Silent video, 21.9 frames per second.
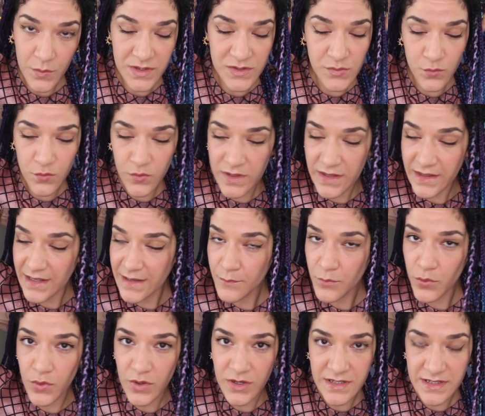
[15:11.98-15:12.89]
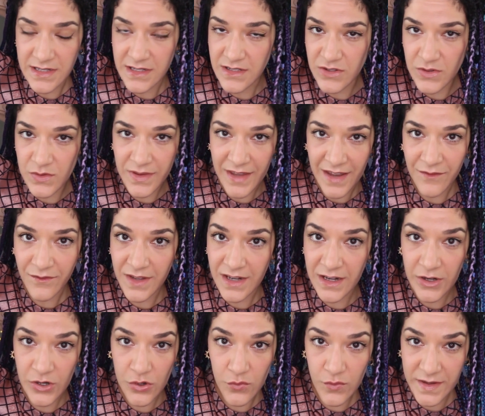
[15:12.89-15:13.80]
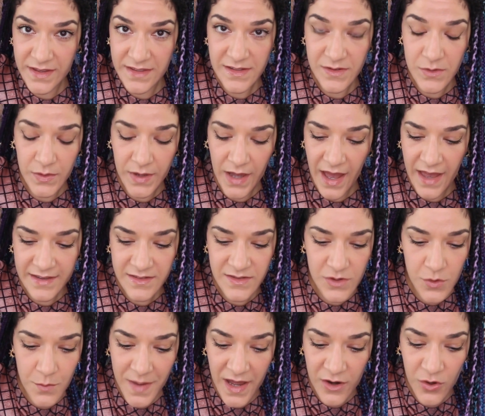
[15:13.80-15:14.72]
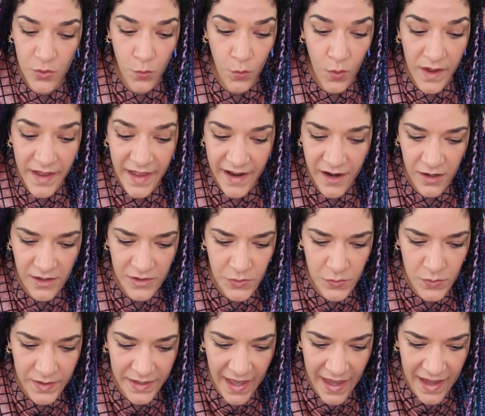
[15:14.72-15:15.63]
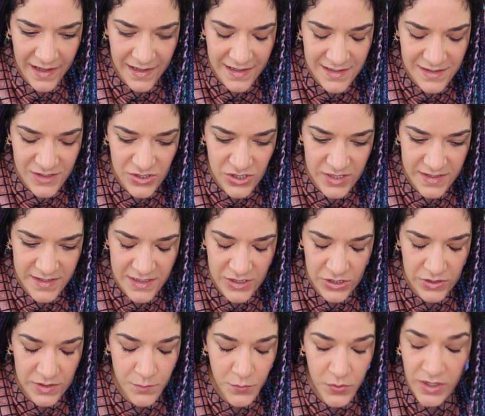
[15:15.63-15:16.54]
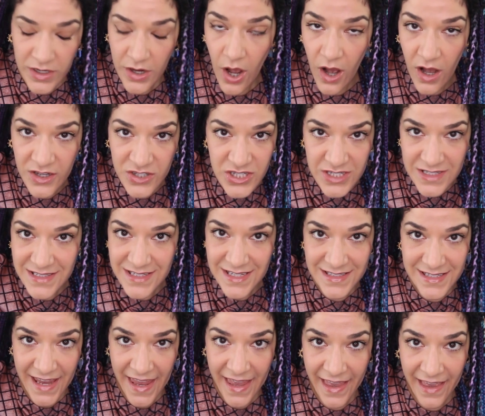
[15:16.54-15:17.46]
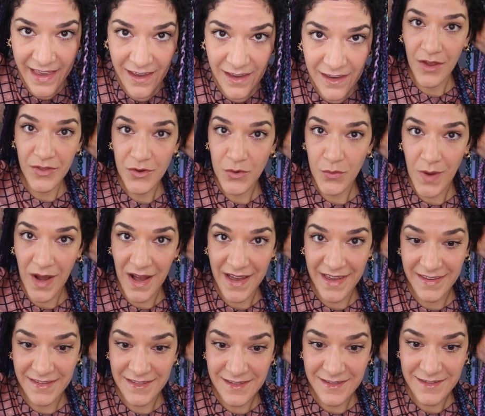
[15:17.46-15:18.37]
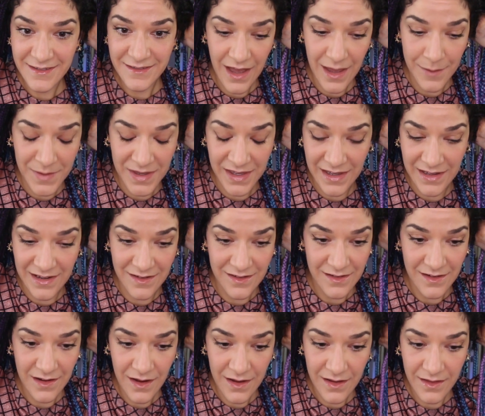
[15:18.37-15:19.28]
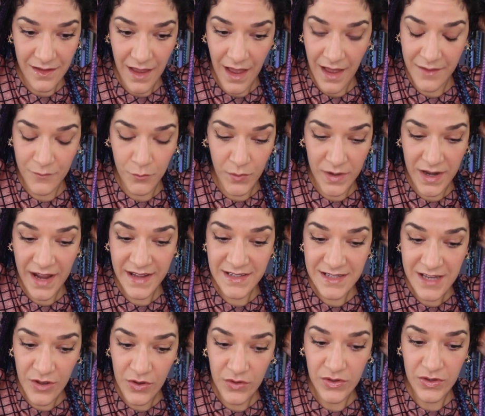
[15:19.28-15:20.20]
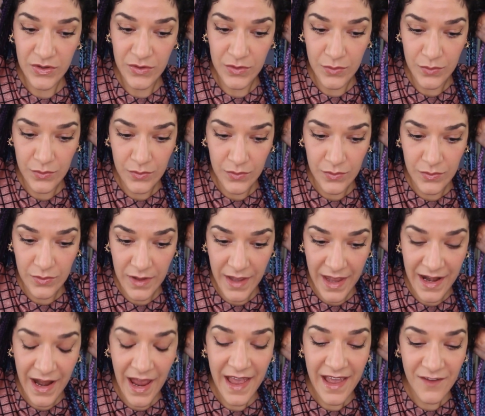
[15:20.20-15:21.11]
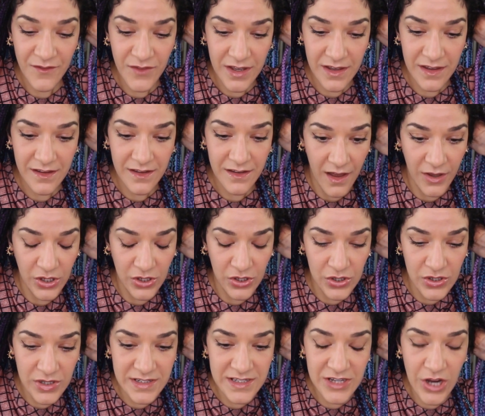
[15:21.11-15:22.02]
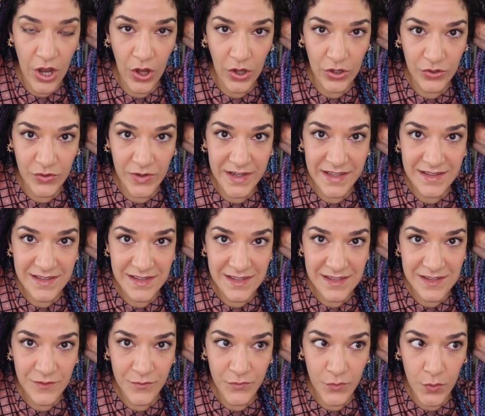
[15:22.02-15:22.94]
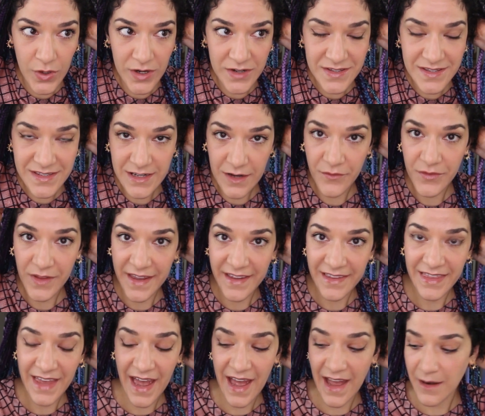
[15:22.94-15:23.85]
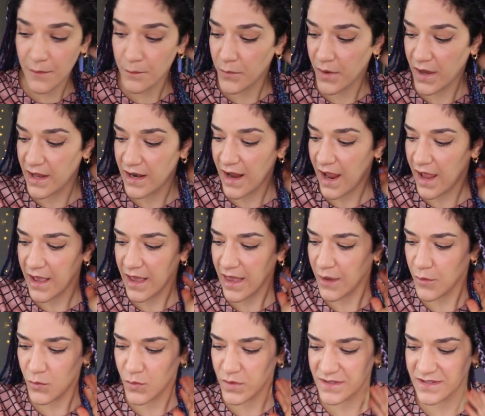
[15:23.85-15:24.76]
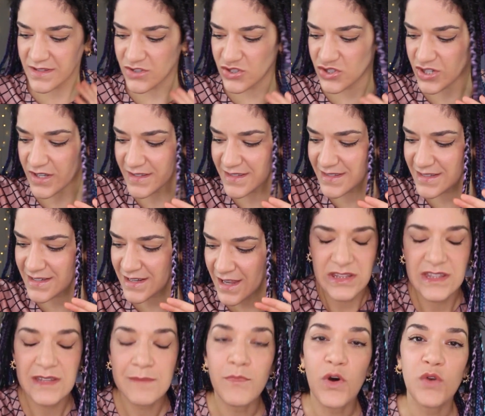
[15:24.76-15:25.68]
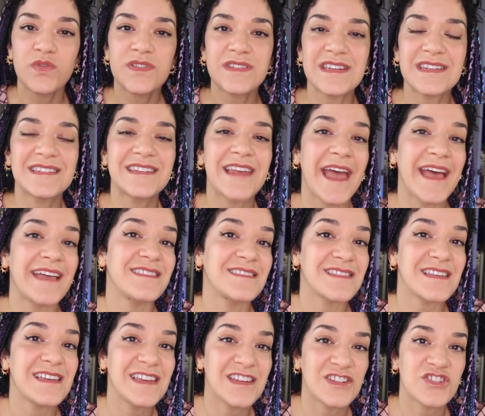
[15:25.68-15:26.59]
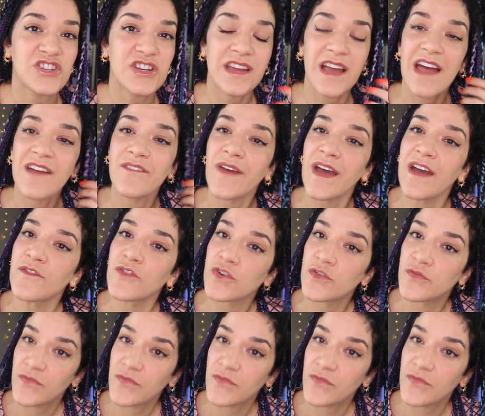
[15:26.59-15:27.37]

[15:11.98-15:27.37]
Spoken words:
it's really important to do that vinegar rinse, you guys, no matter what hair you get. It's just a good precaution to take. Otherwise, I mean, when I tell you, and I have a good tolerance for stuff like that, but it was just the most intense itching I've ever